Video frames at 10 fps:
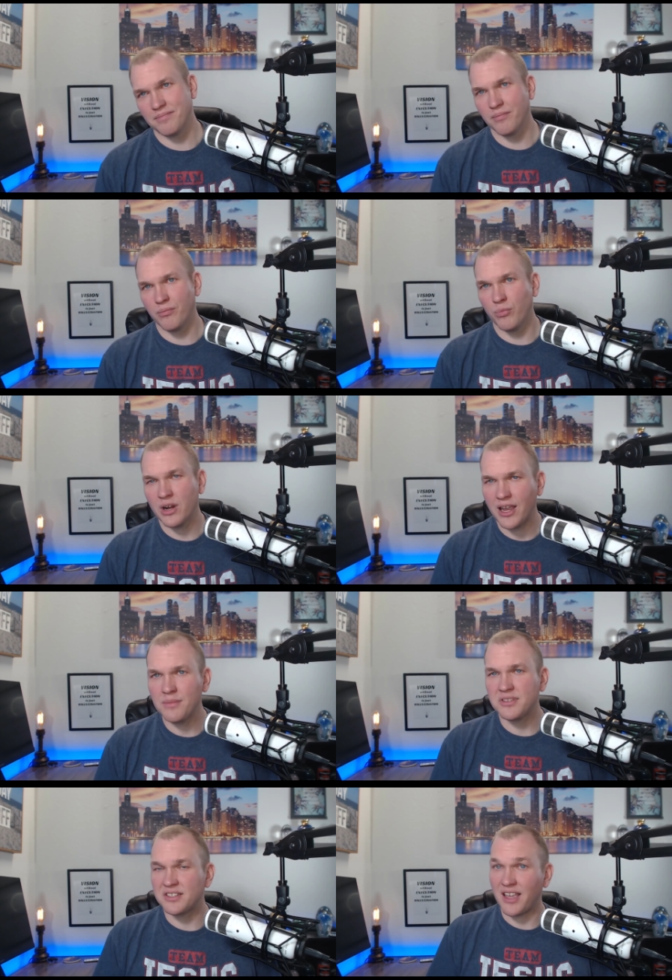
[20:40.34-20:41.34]
when it
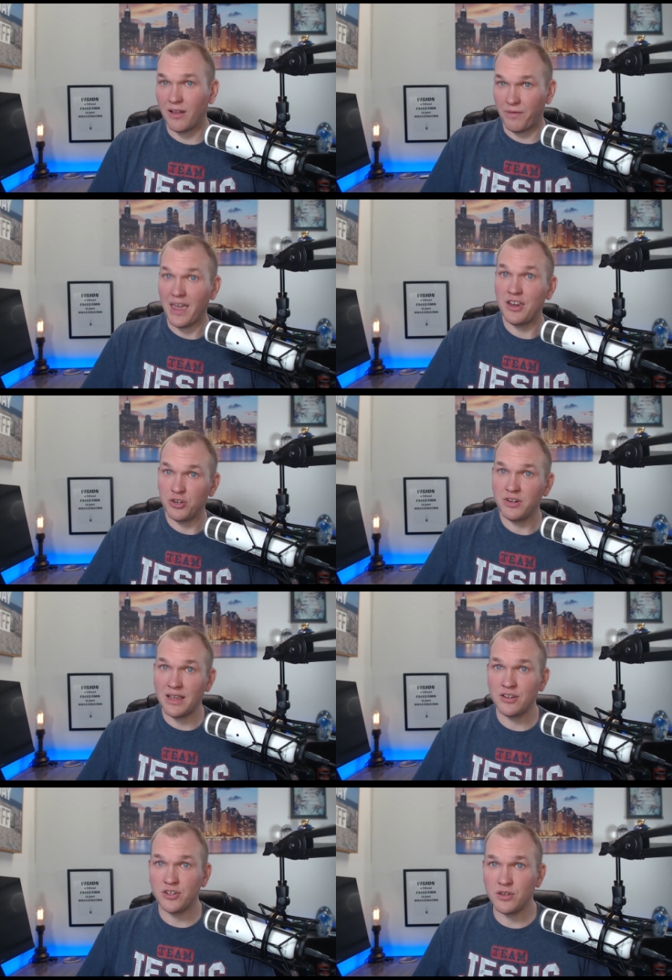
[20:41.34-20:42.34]
comes to salvation
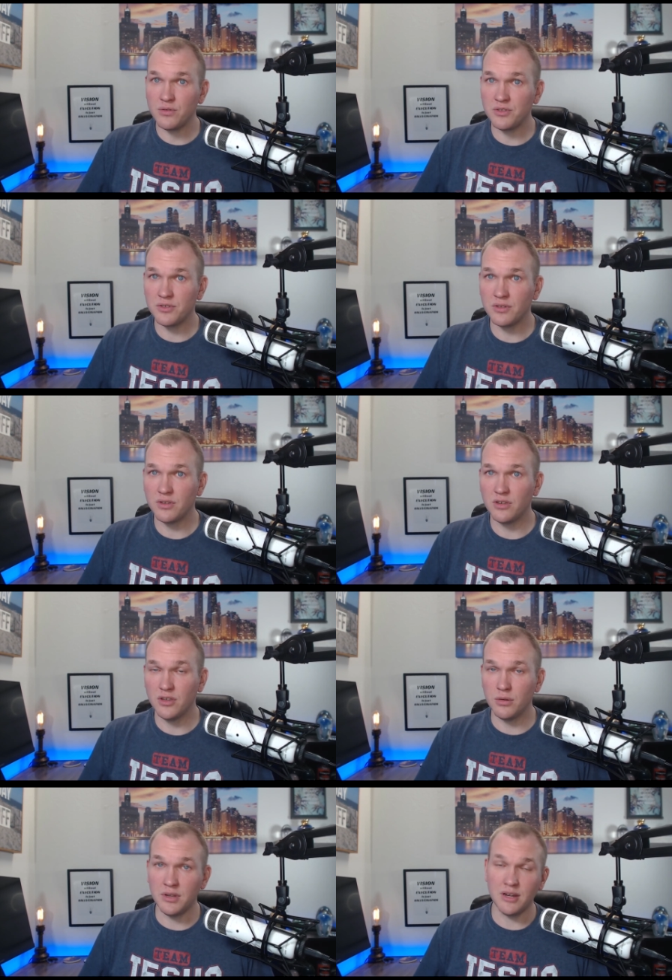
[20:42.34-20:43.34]
issues,
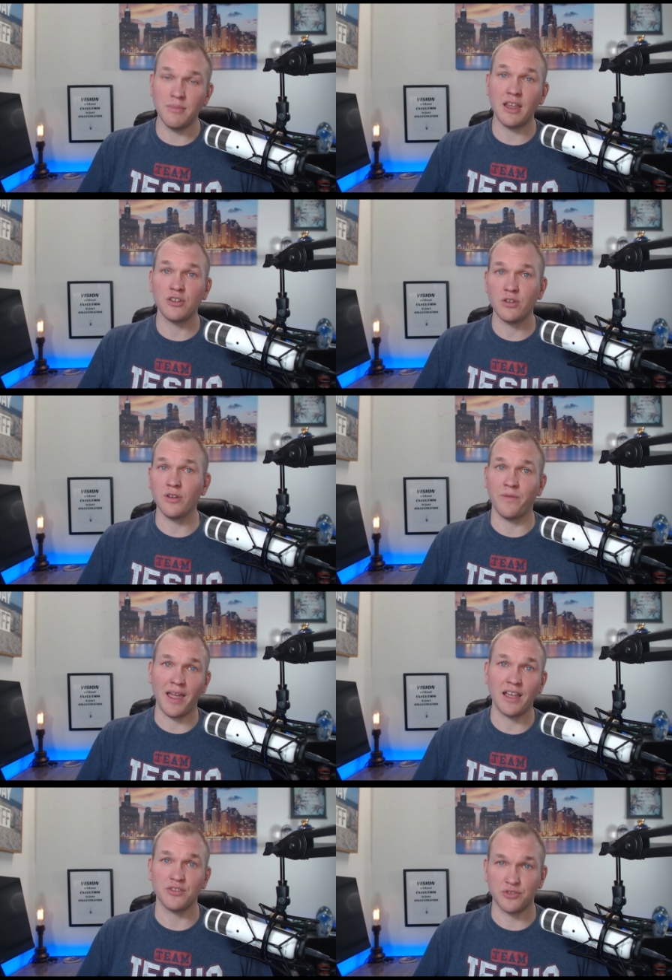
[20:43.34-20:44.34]
you need to make sure your
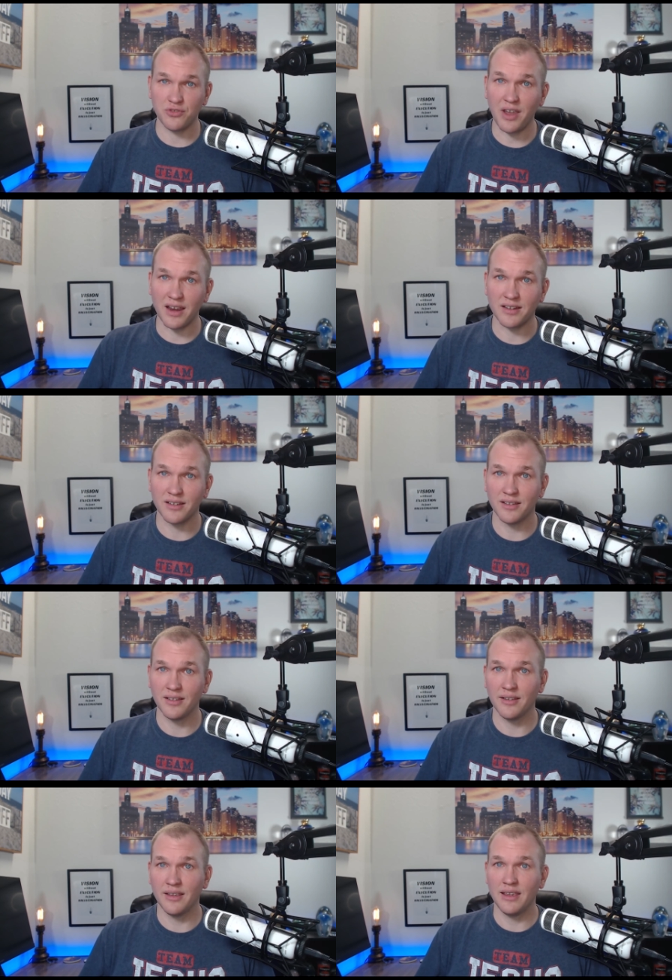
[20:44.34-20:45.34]
facts are straight.
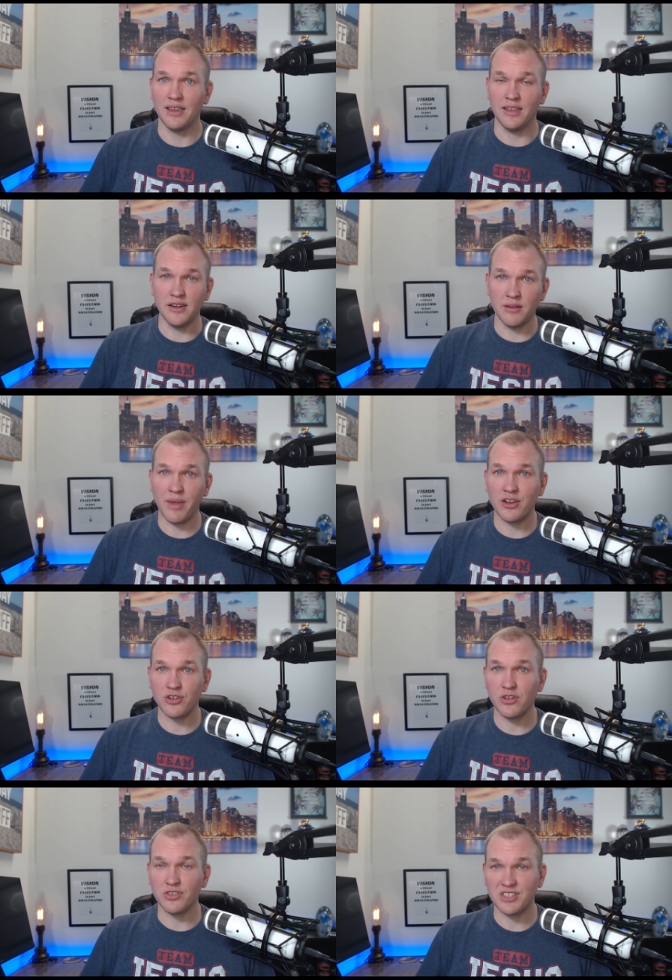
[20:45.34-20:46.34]
You need to make
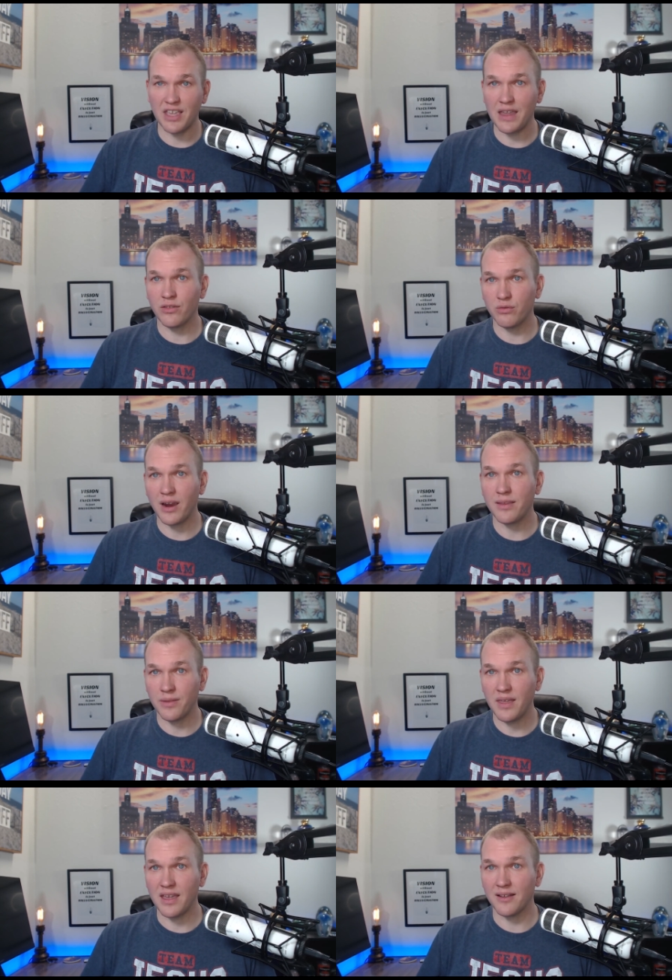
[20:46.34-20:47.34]
sure you're saying the right
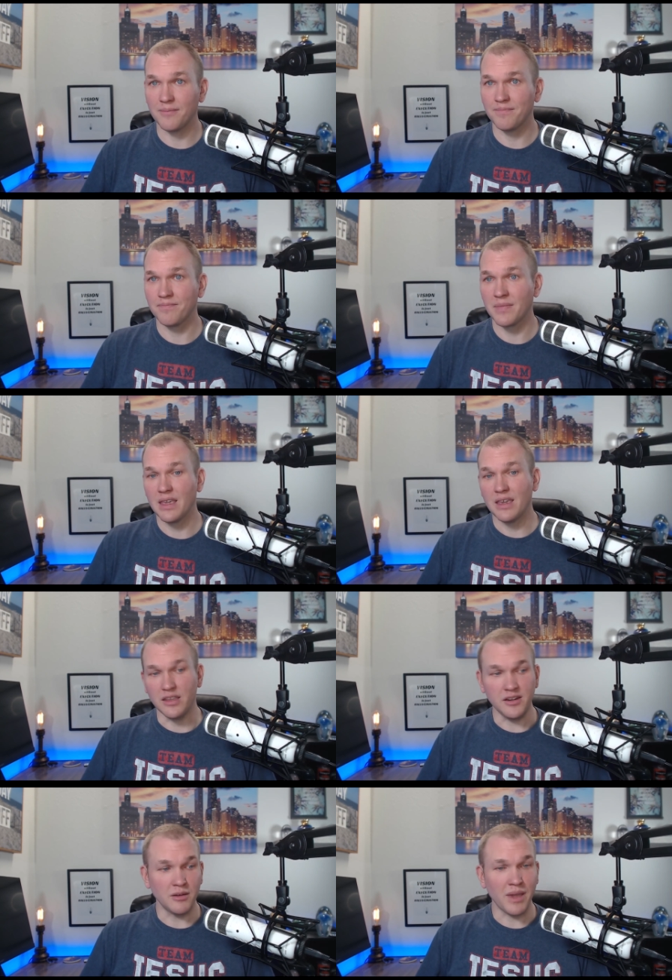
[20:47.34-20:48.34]
thing.
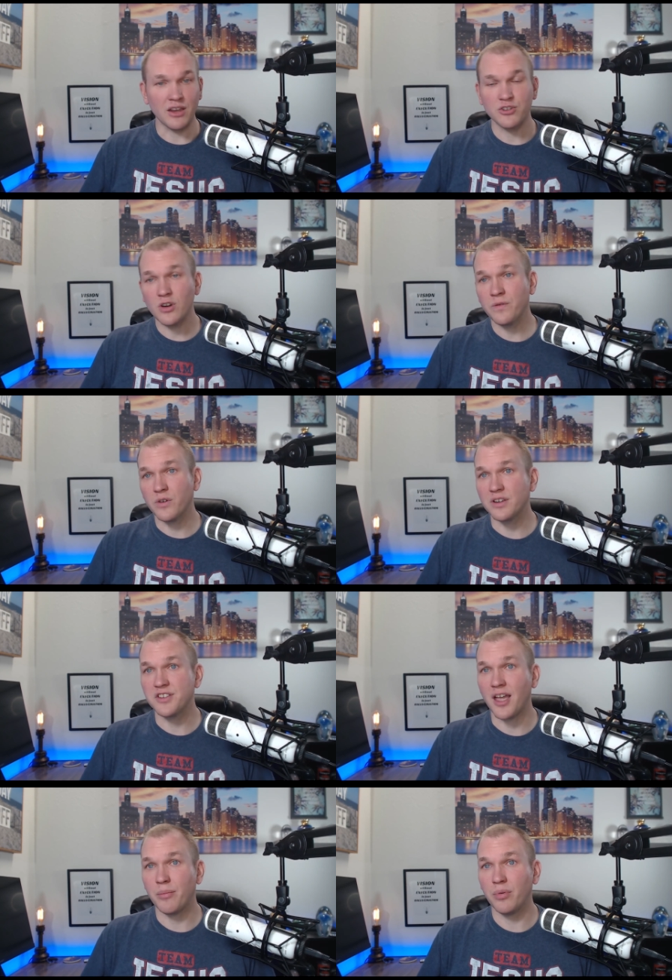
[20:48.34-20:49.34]
You need to make sure, for
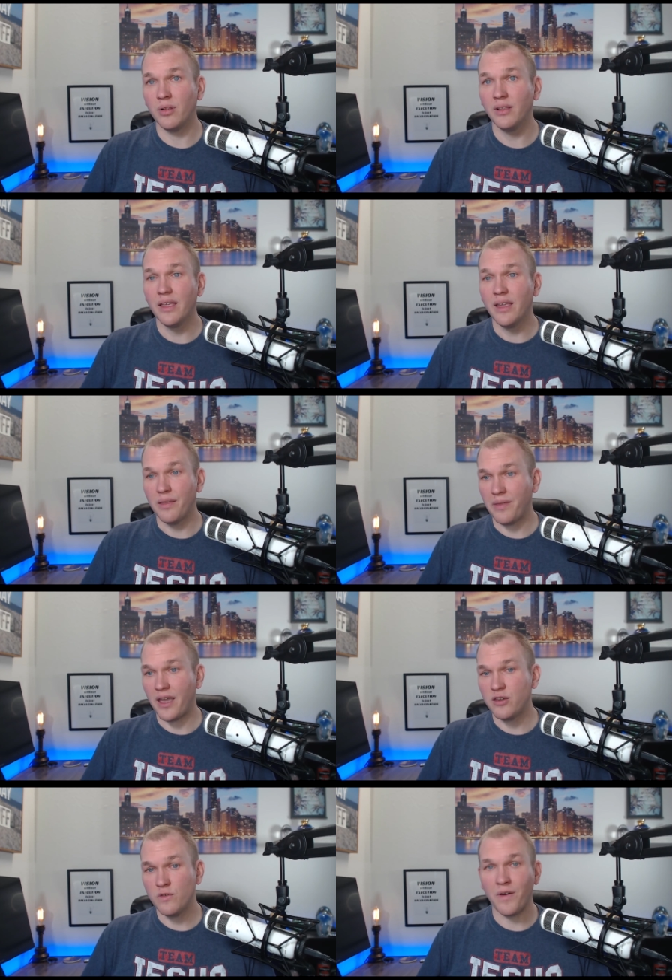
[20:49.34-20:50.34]
example, that
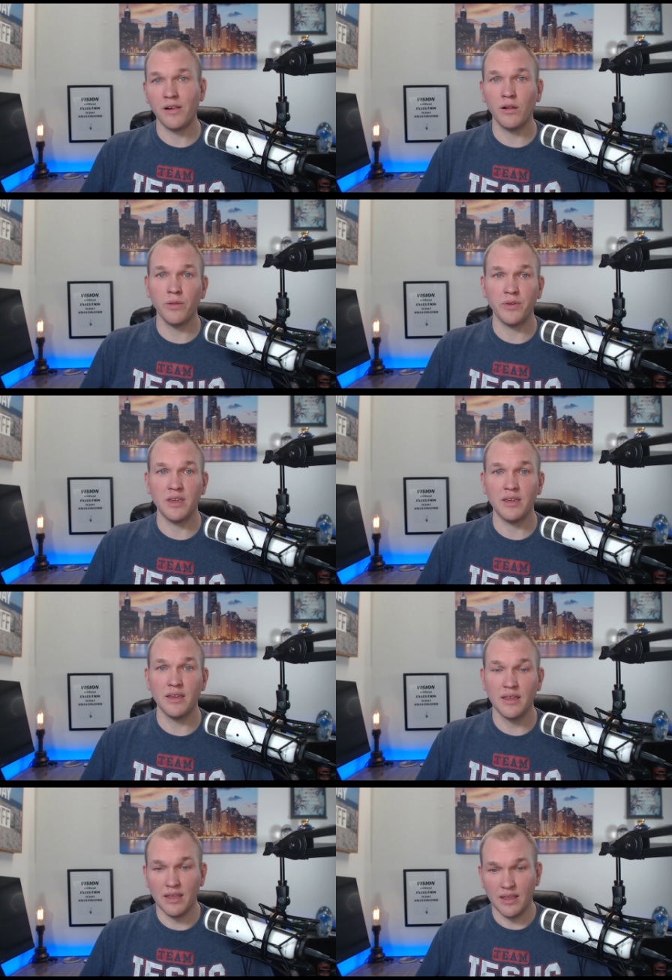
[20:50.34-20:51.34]
you follow the
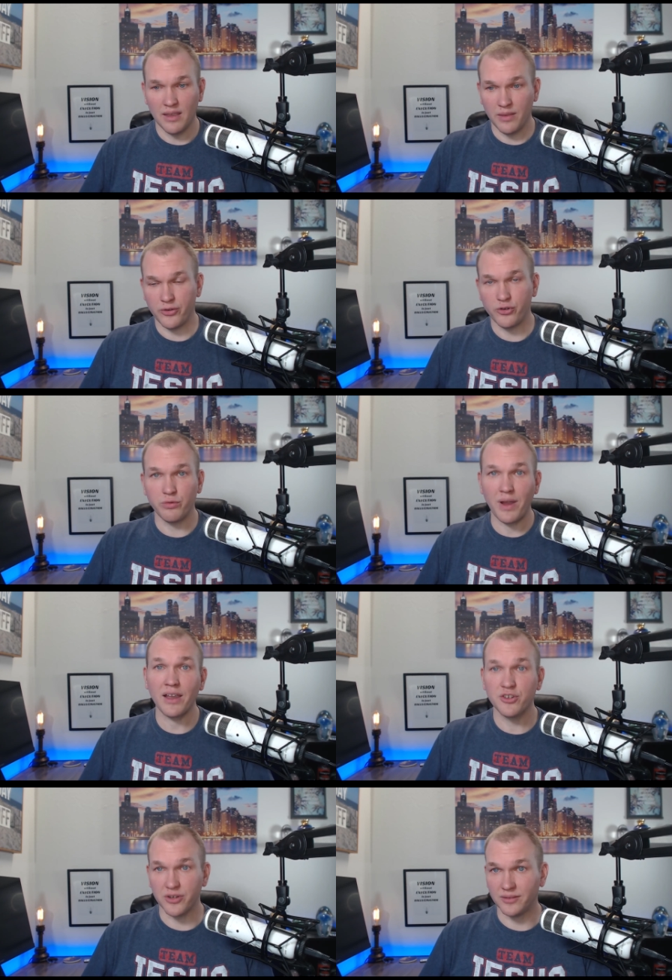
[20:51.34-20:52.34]

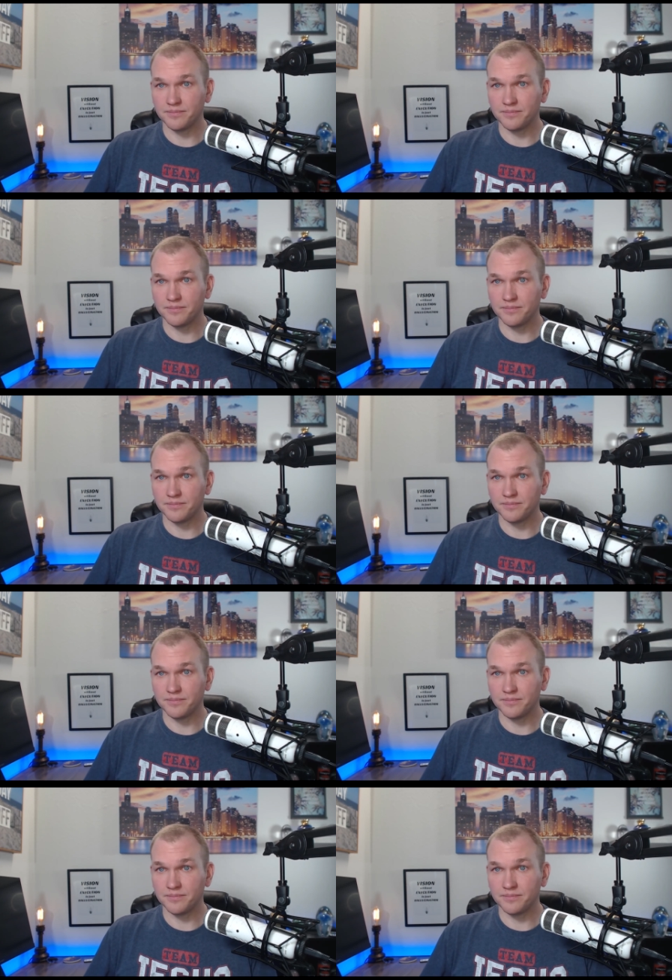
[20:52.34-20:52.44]
direction